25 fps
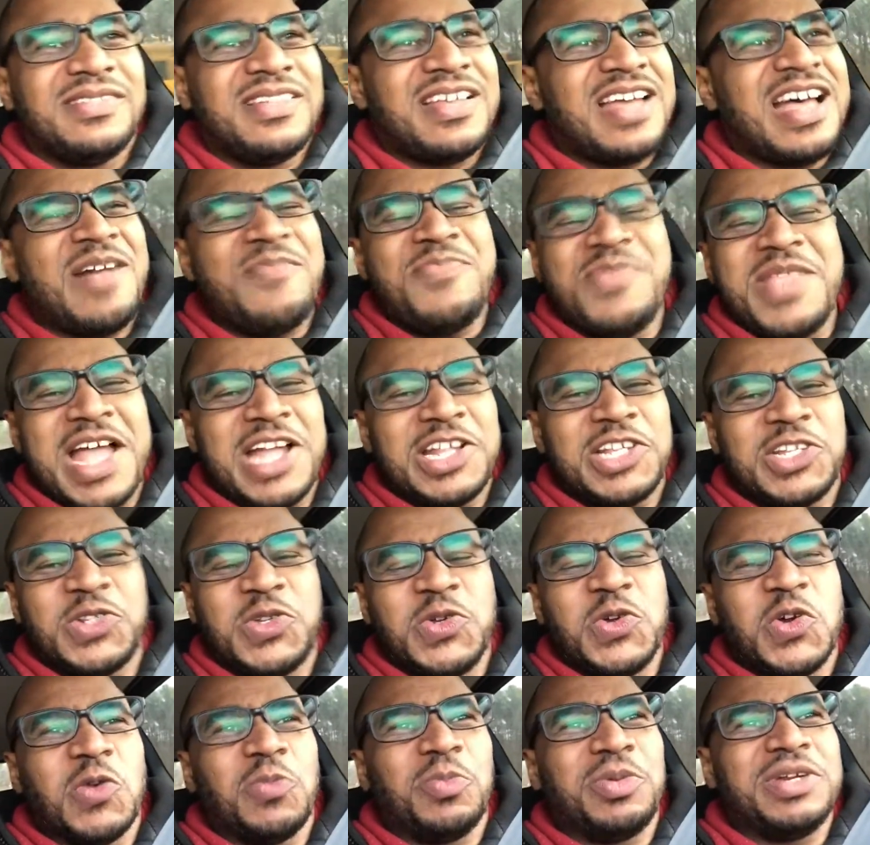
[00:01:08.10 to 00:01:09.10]
I'm not
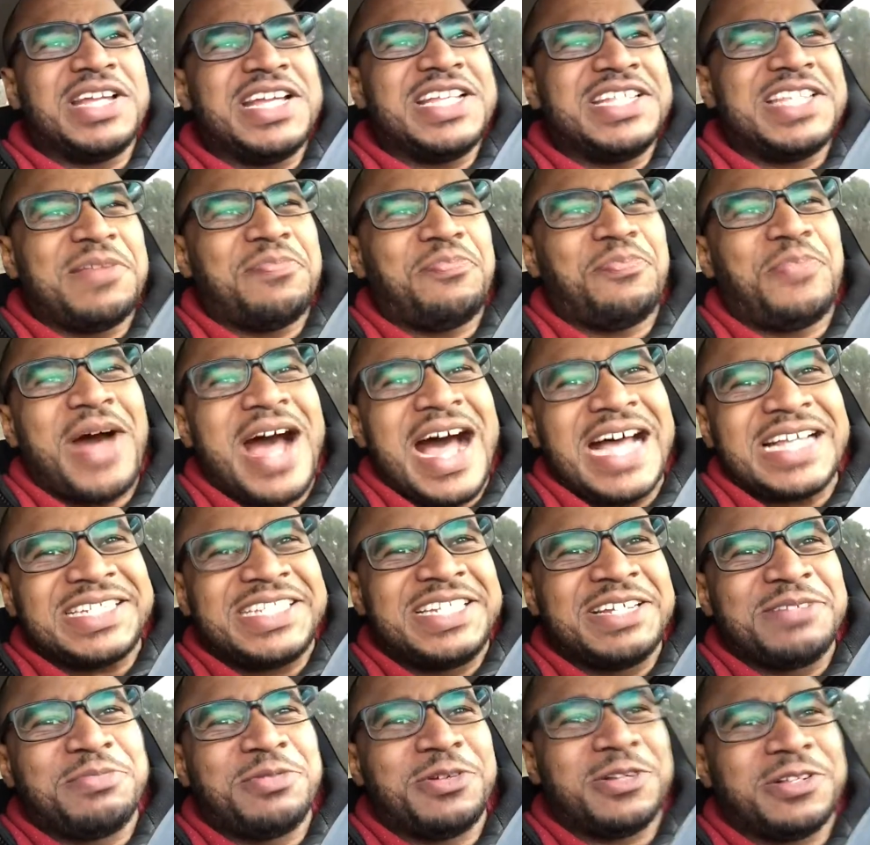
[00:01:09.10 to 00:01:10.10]
sure, but is it
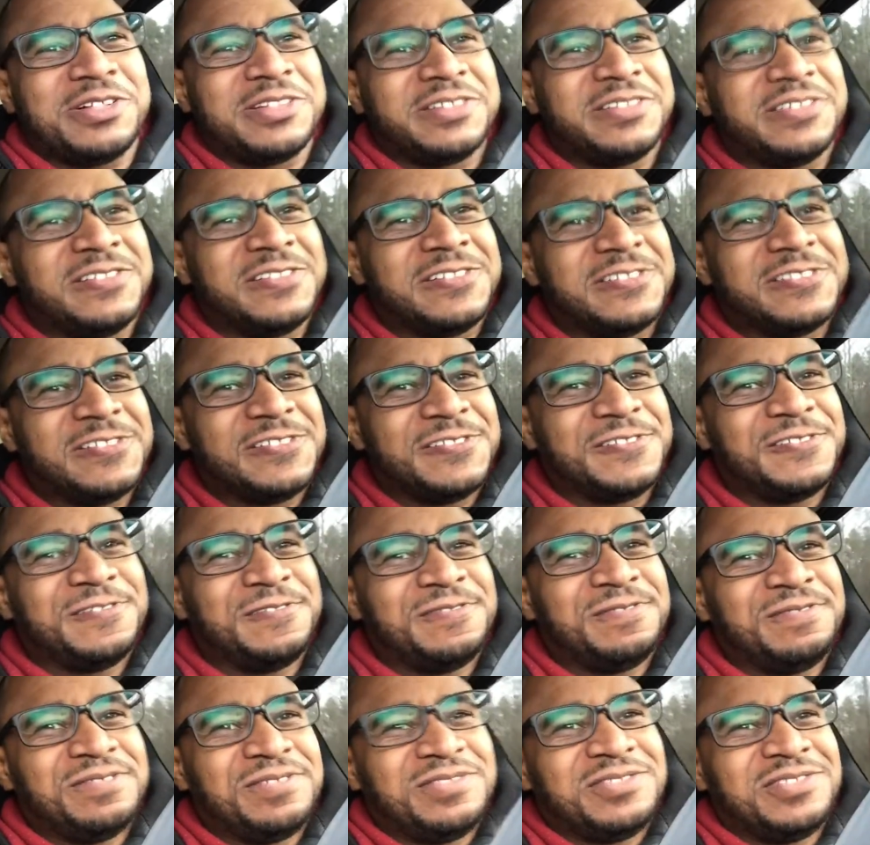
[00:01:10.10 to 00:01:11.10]
possible?
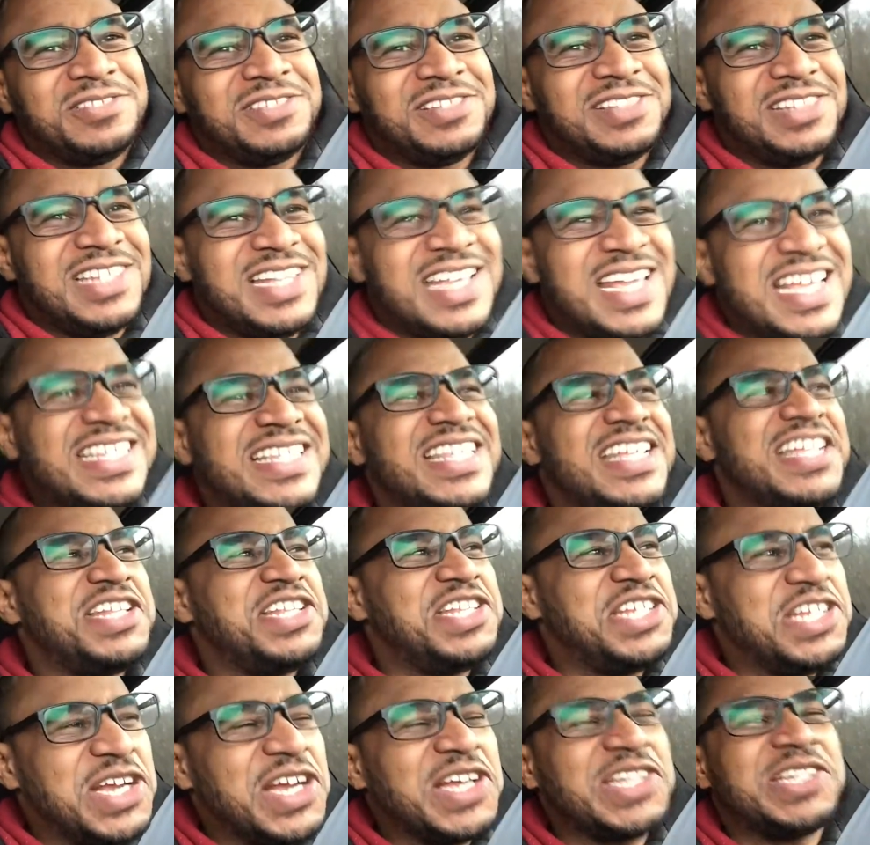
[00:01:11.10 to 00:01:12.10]
Is it
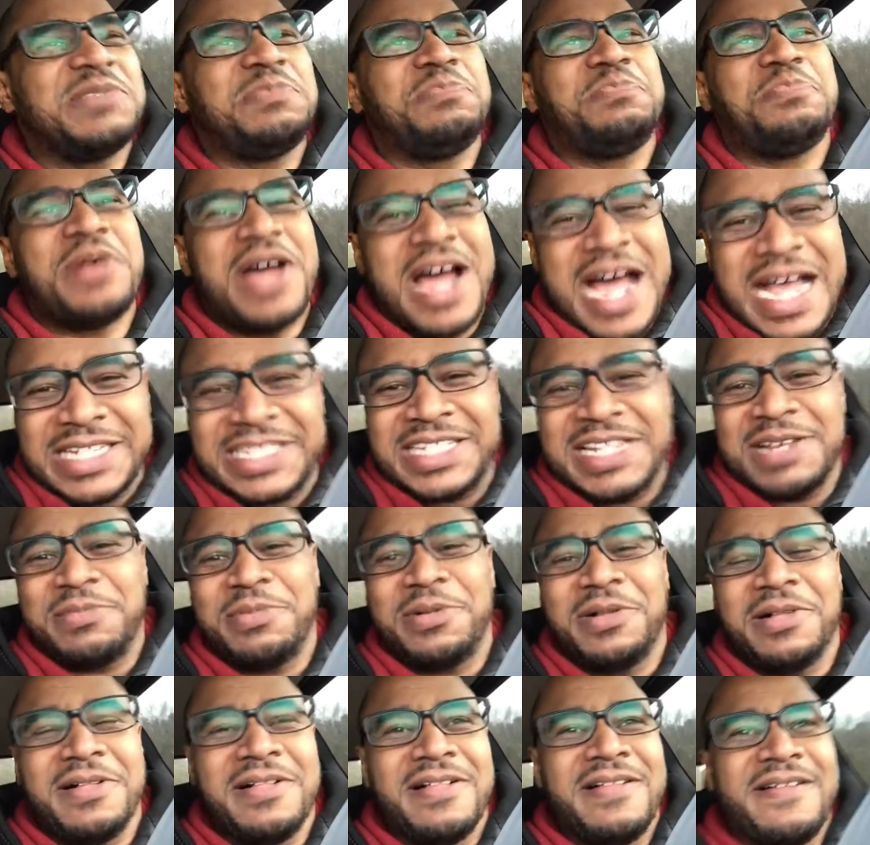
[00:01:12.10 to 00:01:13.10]
just
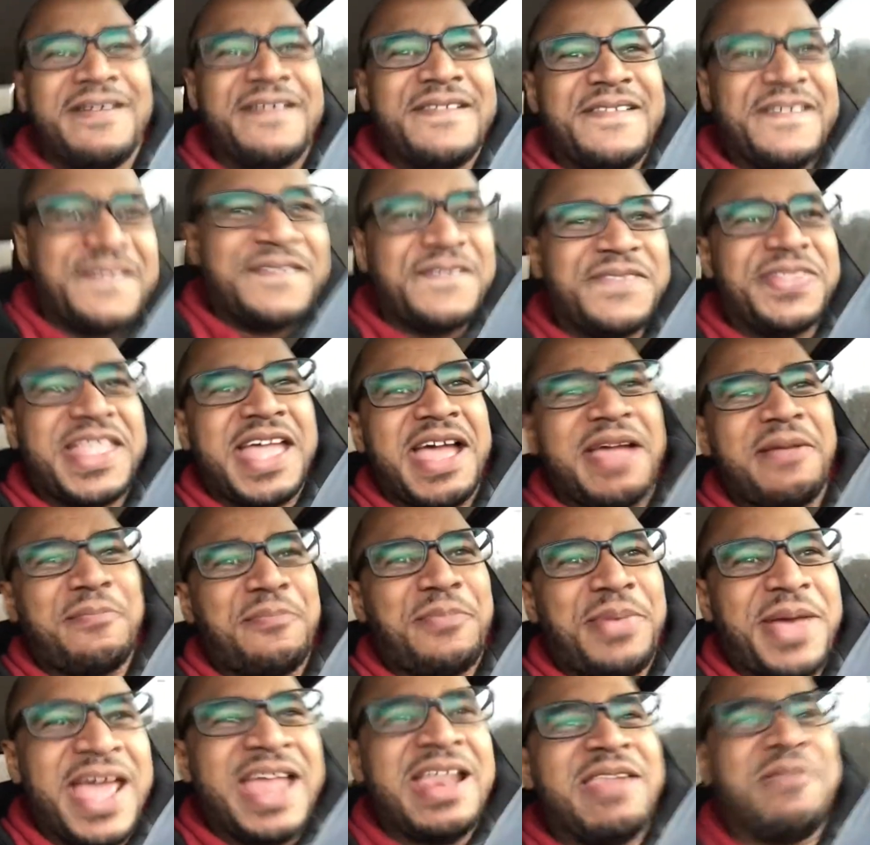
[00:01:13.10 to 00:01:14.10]
possible that
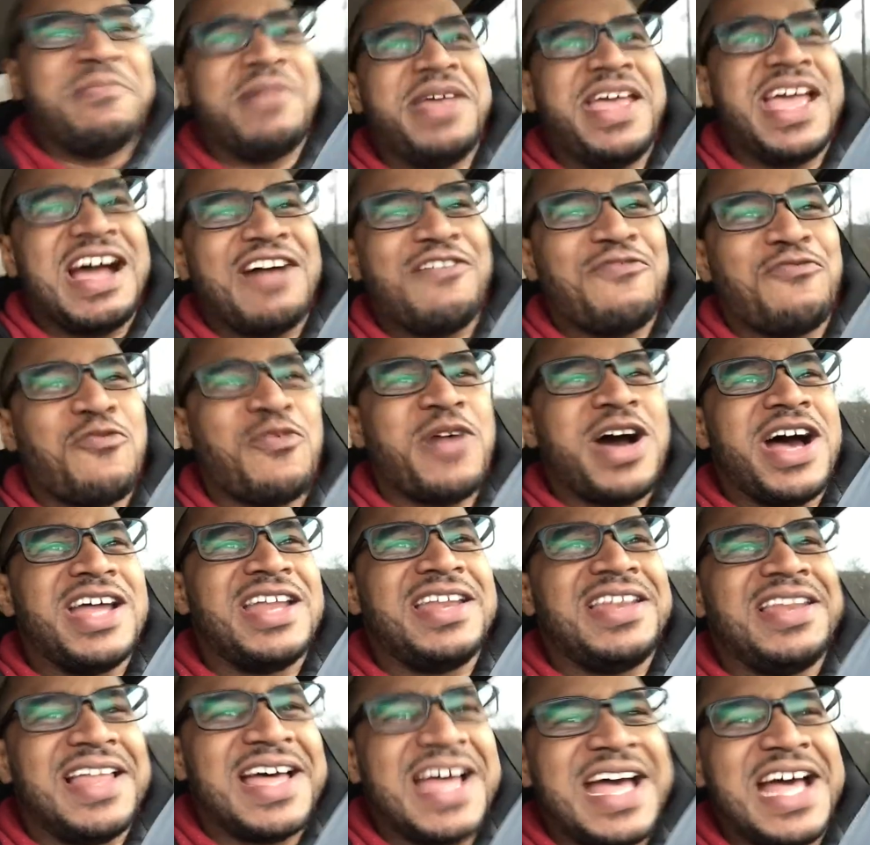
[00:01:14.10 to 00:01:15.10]
Penn may have
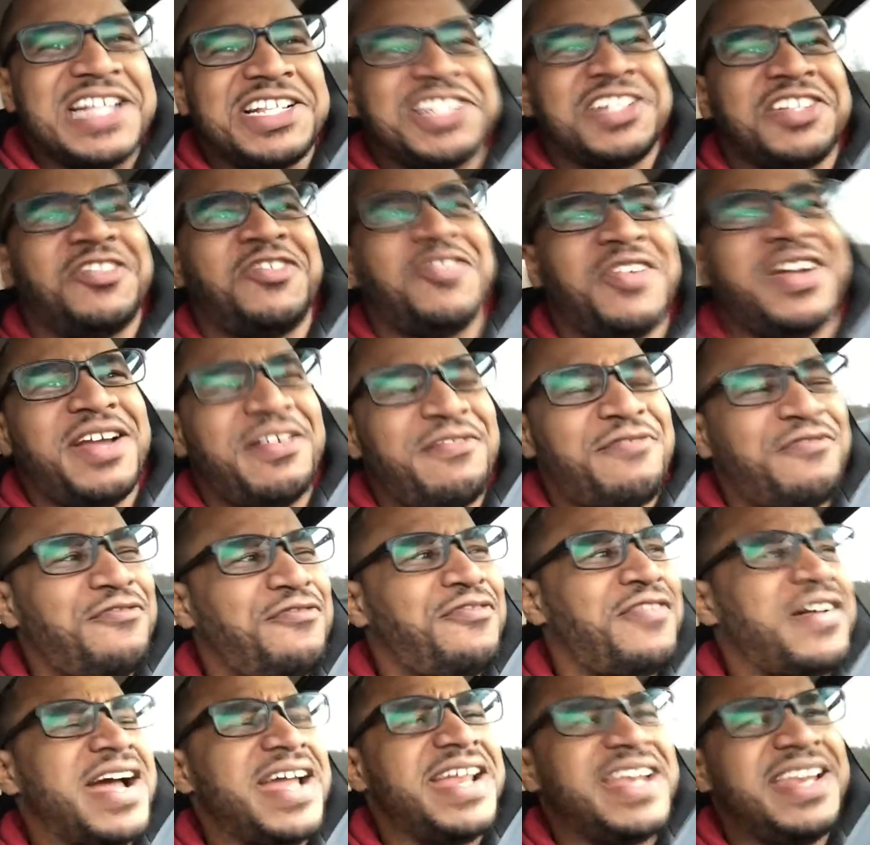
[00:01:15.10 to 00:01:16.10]
one last great
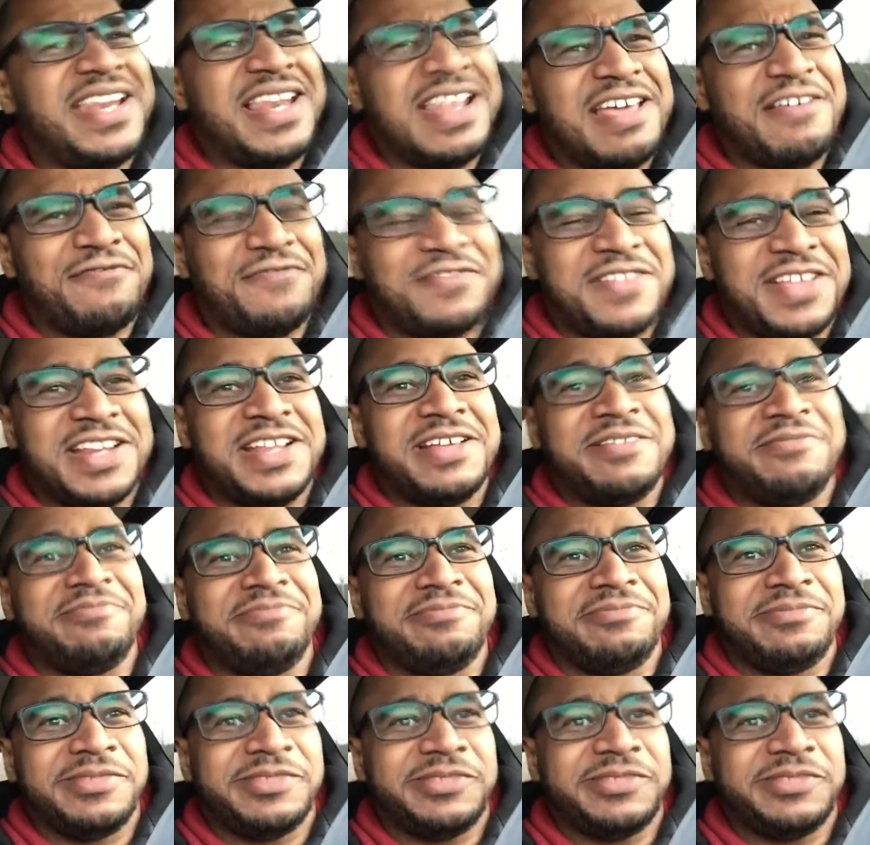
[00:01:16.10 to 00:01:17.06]
fight left in him?